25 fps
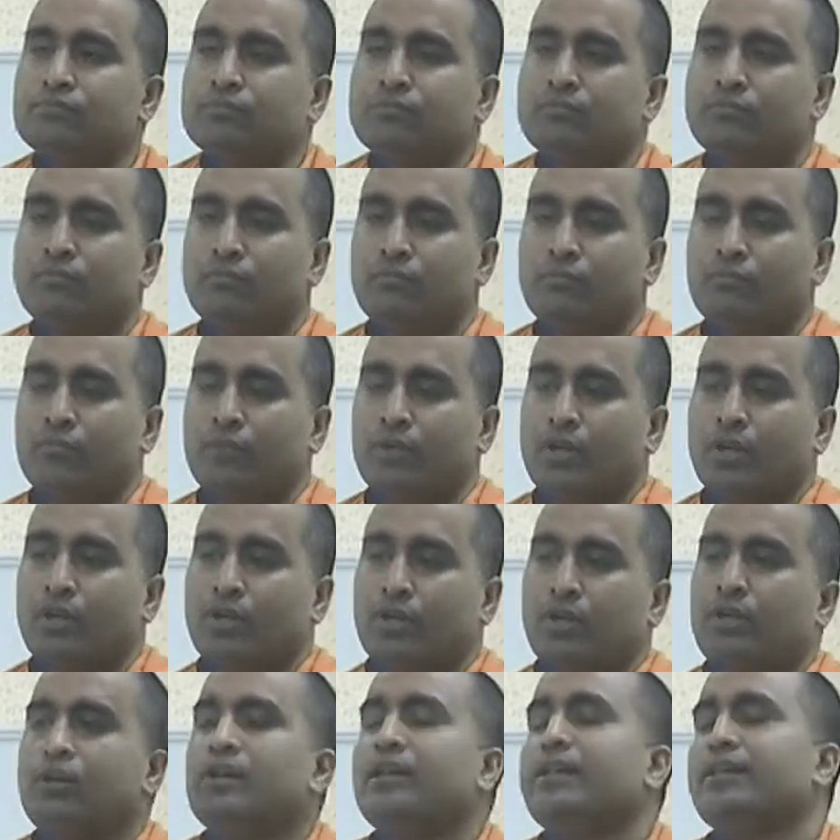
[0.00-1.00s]
Not only
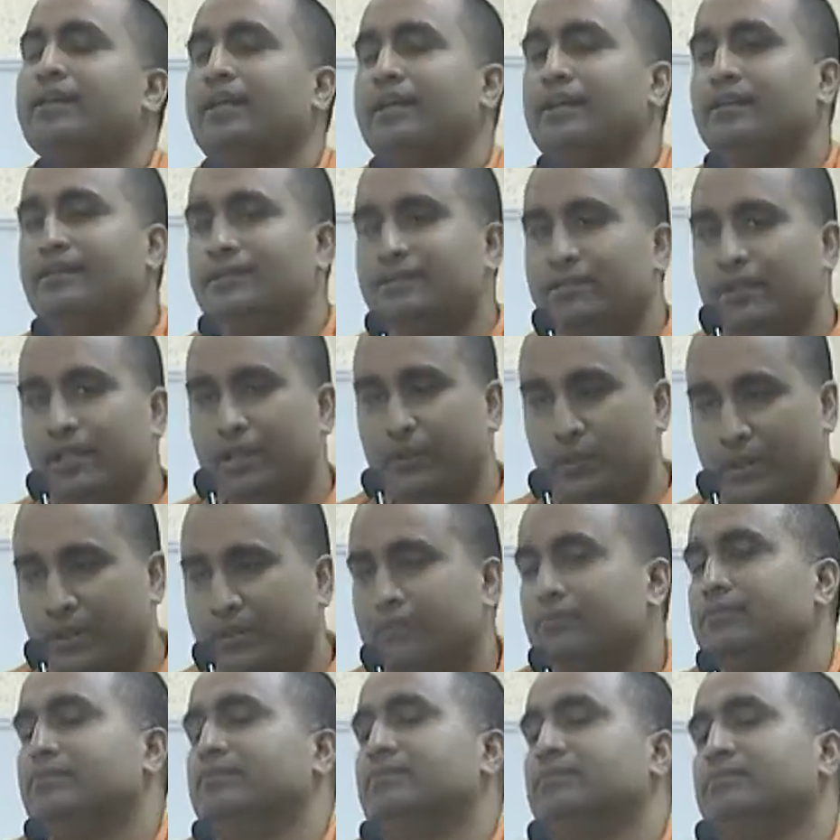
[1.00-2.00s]
that, even
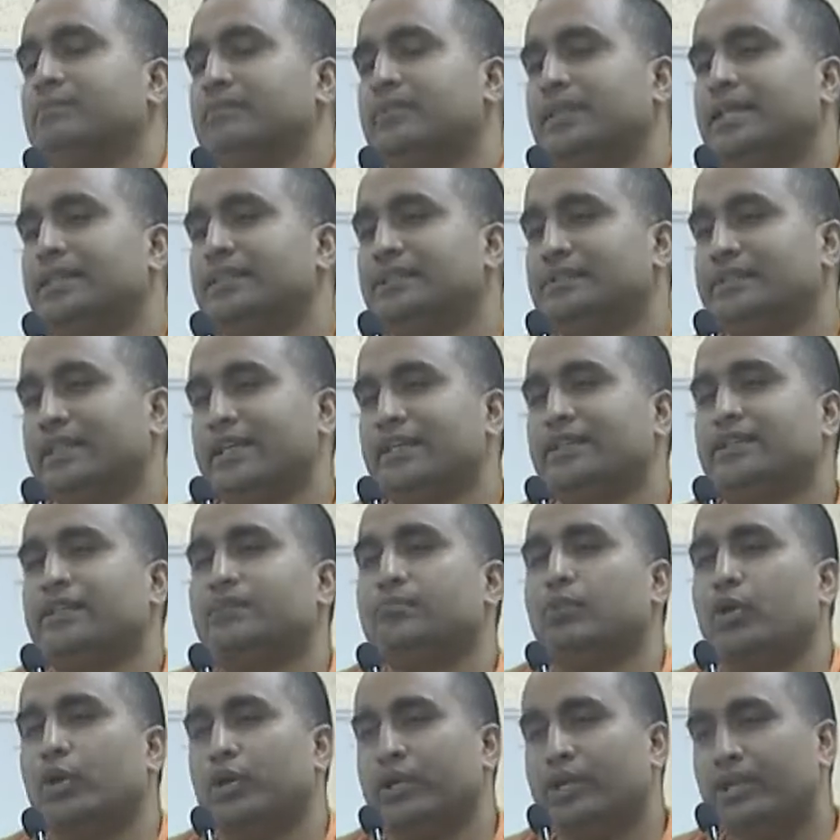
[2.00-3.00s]
inside the body,
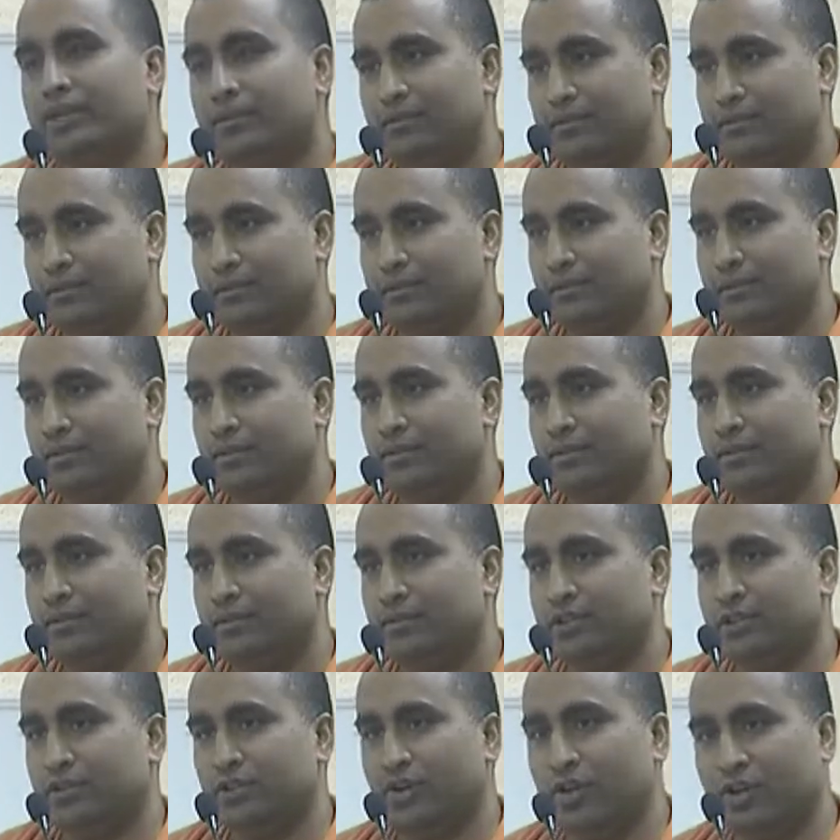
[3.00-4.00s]
the
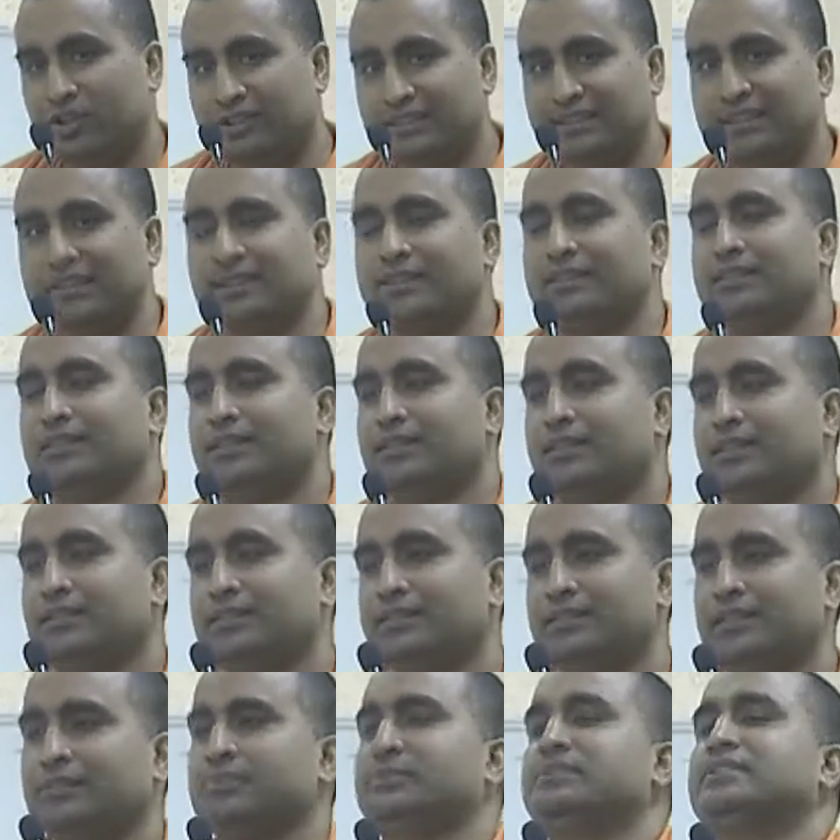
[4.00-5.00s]
toxic
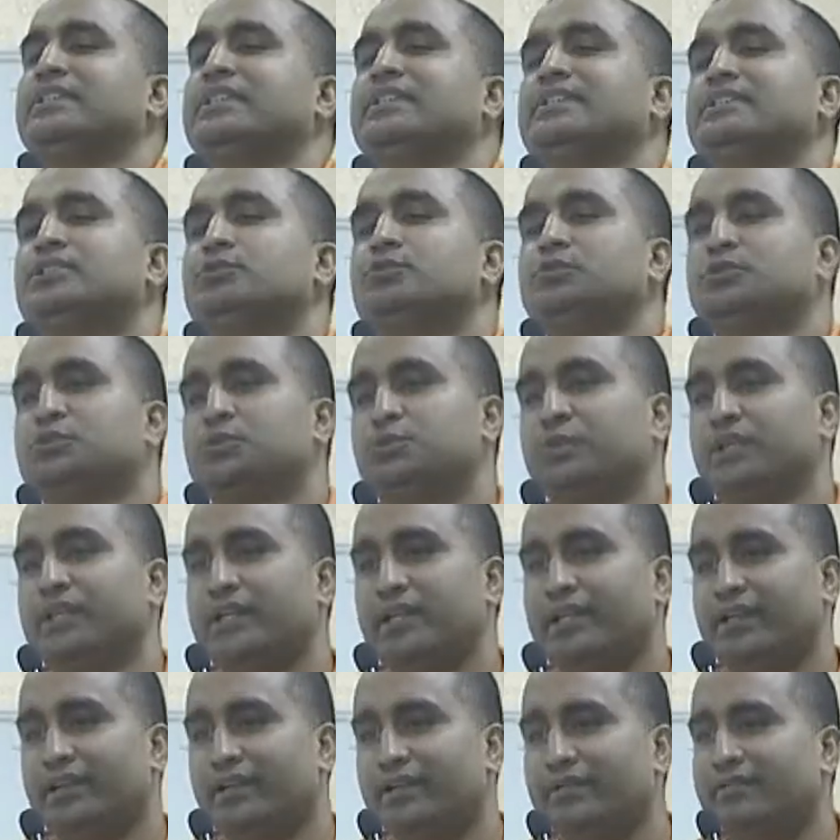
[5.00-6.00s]
substance which we
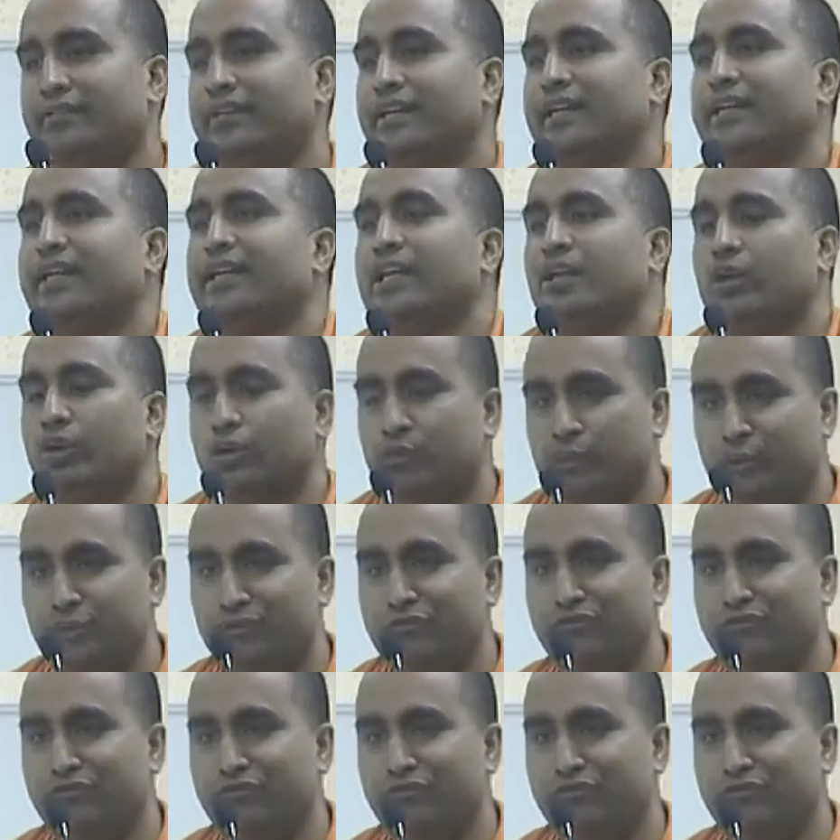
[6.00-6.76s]
intake along with food